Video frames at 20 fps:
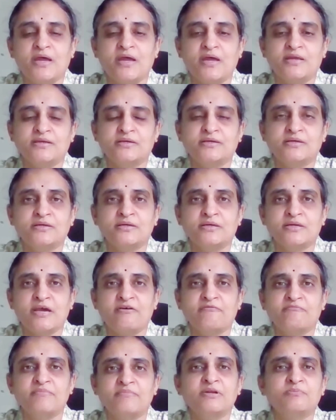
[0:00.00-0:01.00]
and
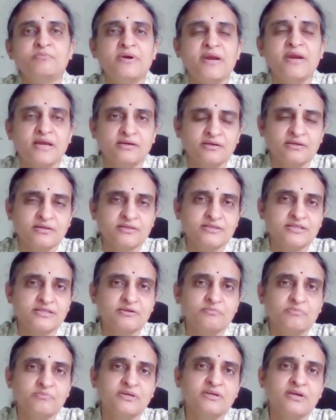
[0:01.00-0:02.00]
I've been
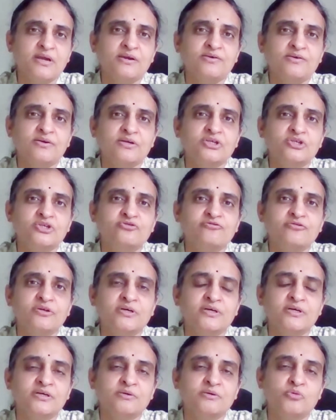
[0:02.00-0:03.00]
practicing pediatrics
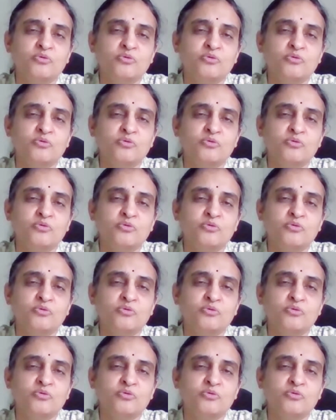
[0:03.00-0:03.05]
for